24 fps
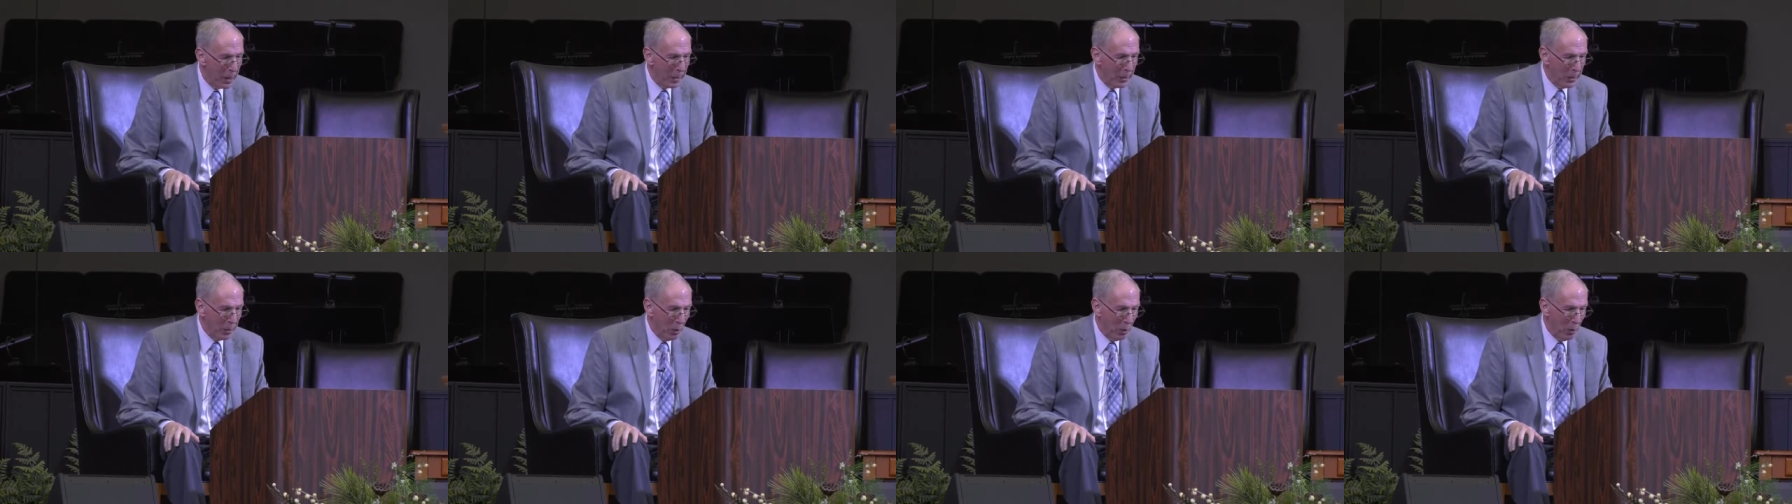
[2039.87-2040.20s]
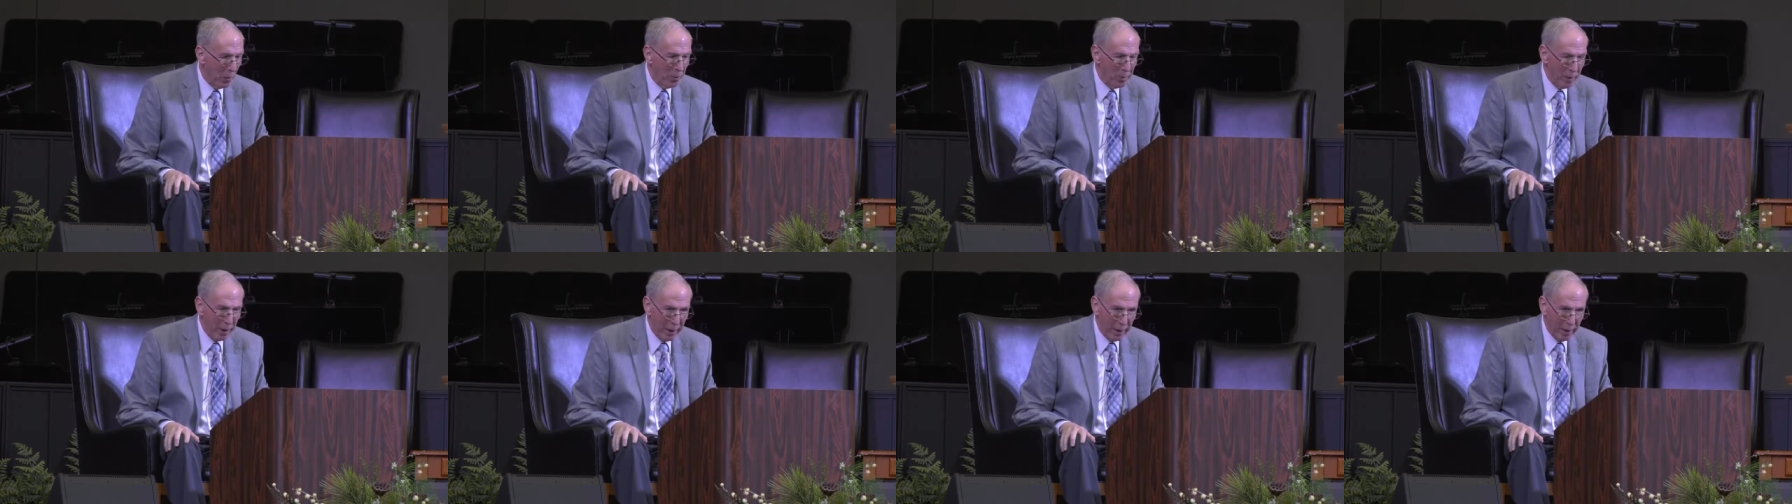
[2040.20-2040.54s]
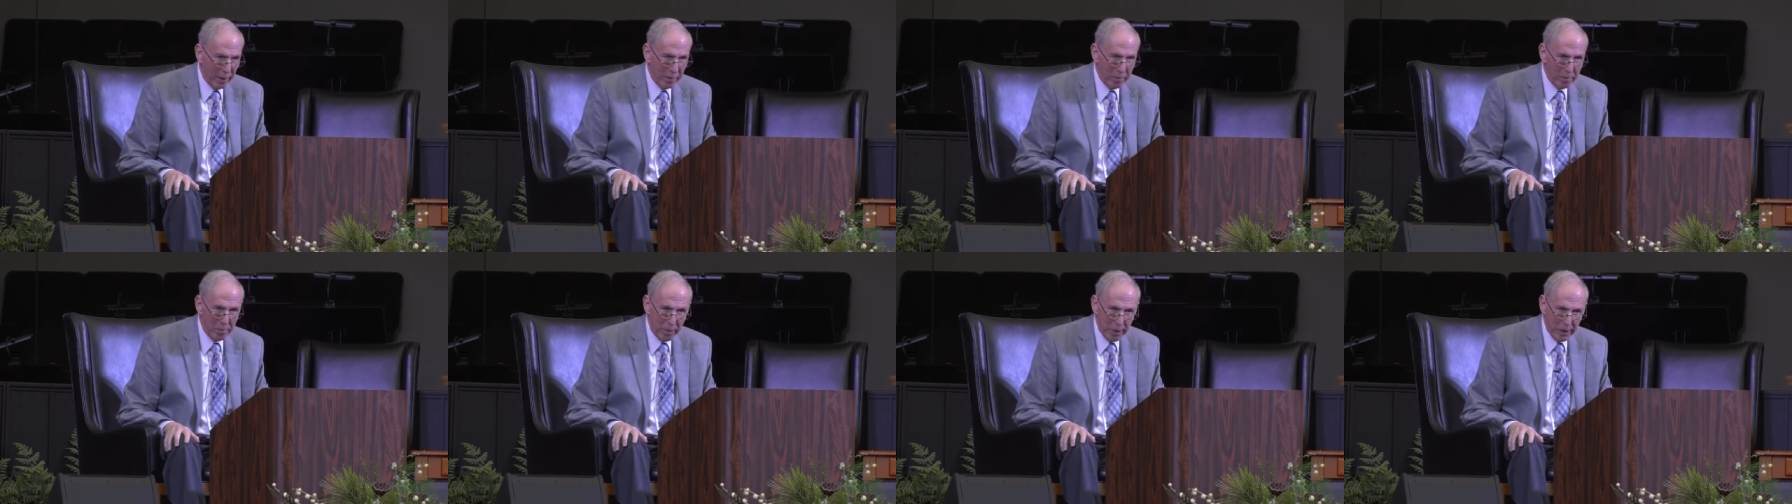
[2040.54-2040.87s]
you'll
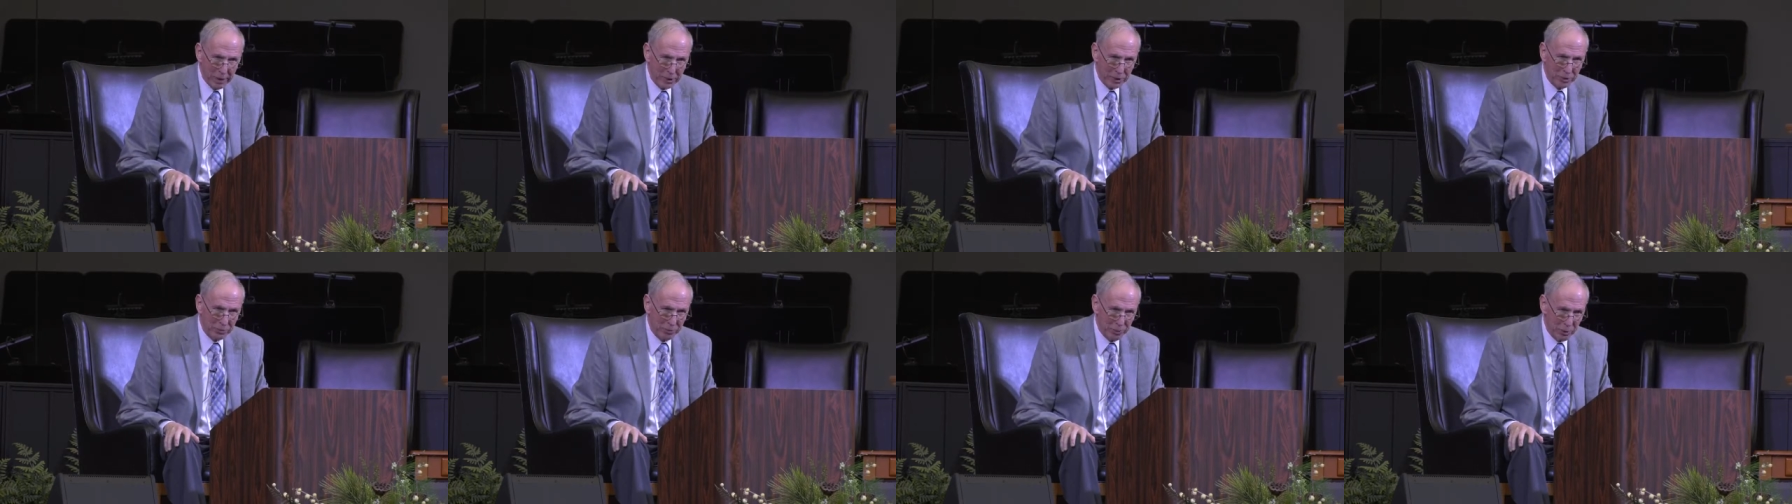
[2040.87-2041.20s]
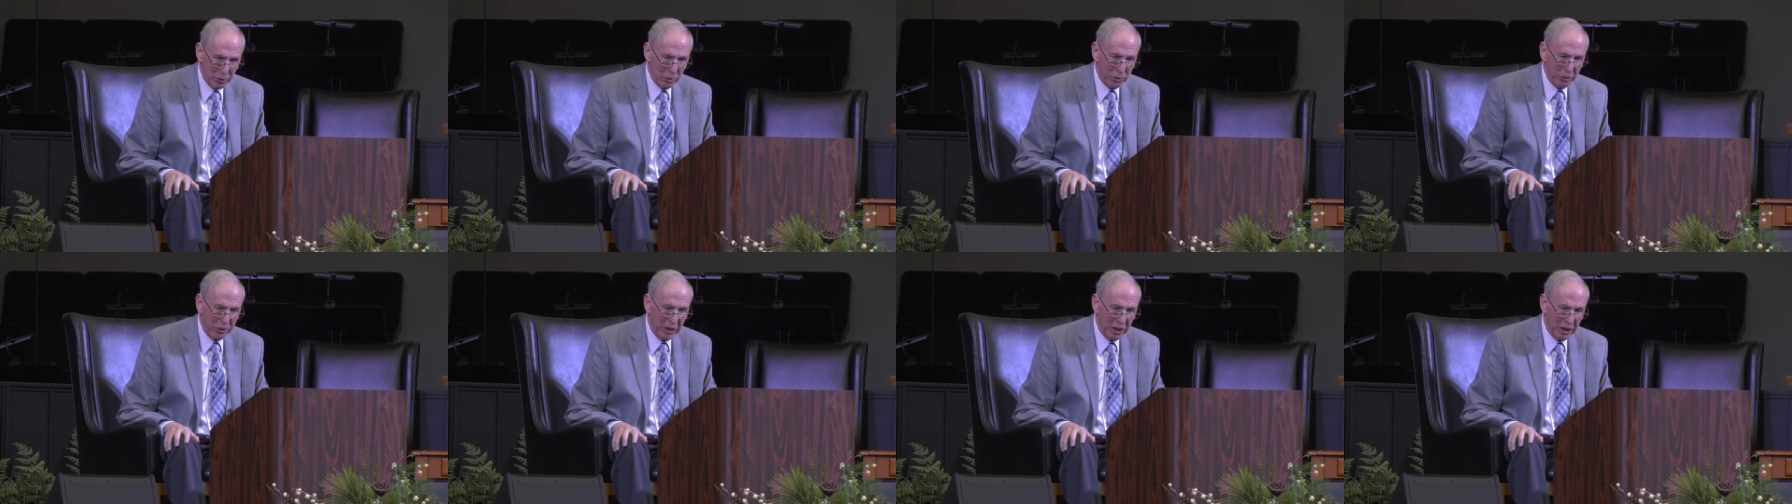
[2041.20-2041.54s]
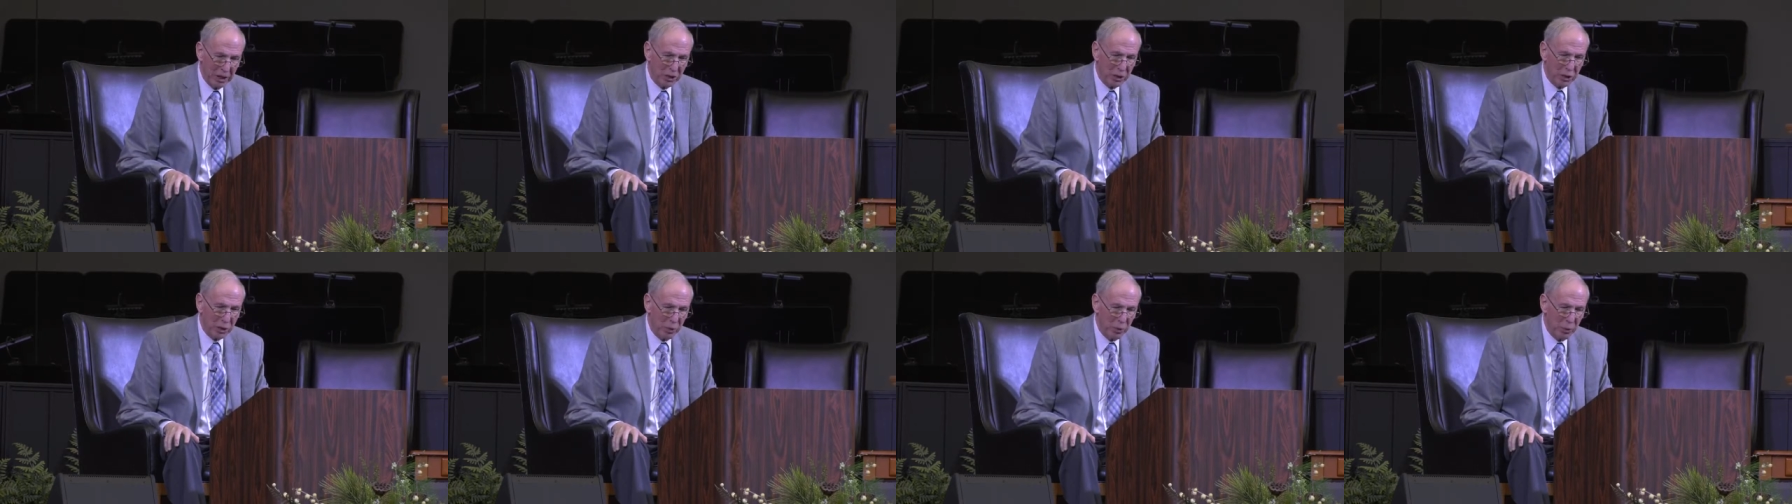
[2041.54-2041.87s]
bear much fruit.
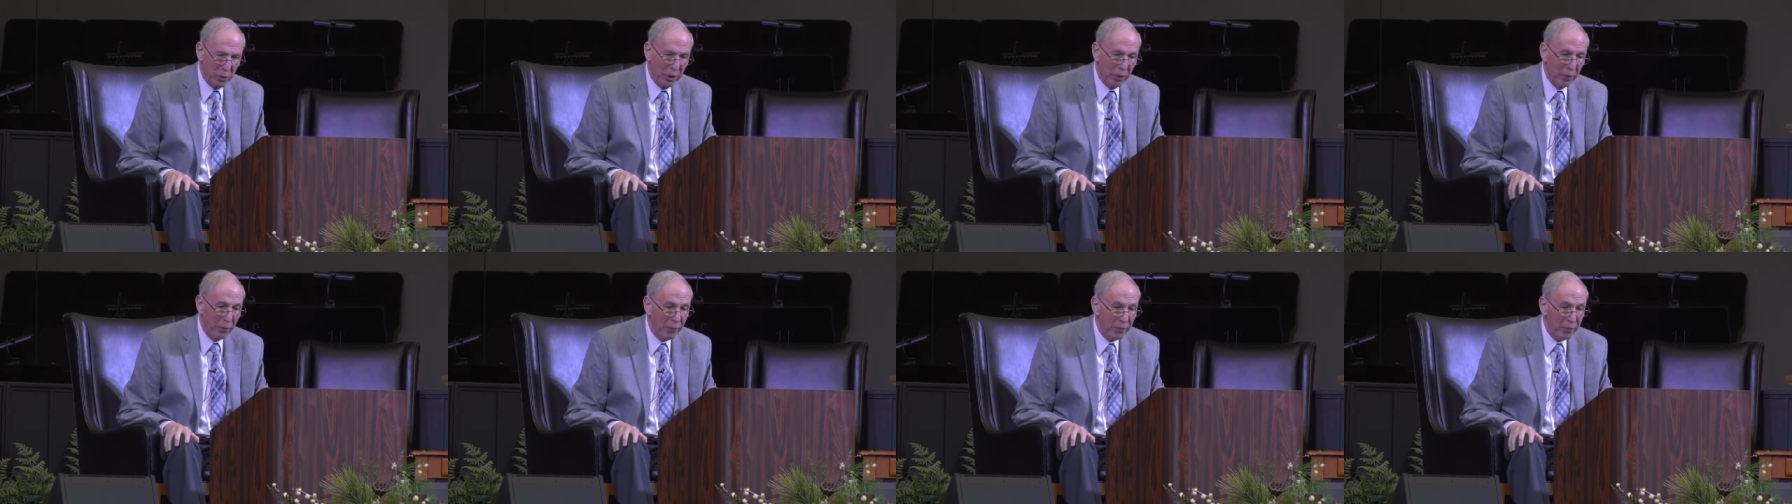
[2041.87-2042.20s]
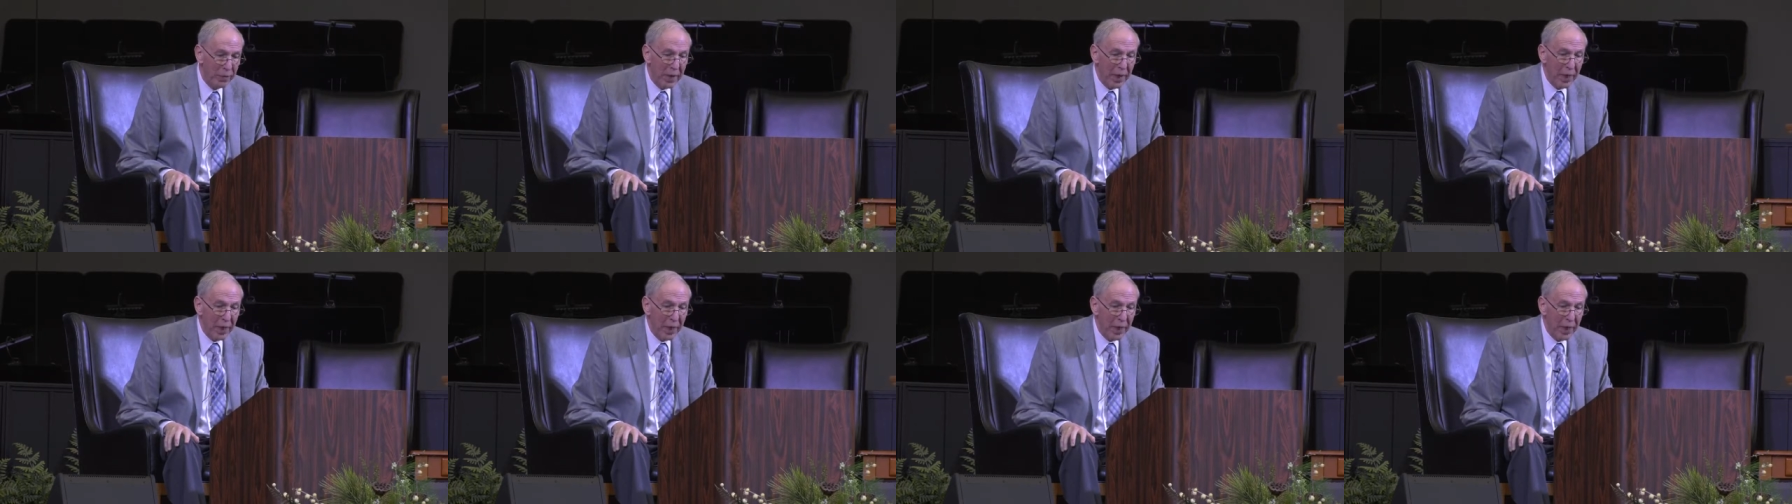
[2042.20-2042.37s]
Yes, you will.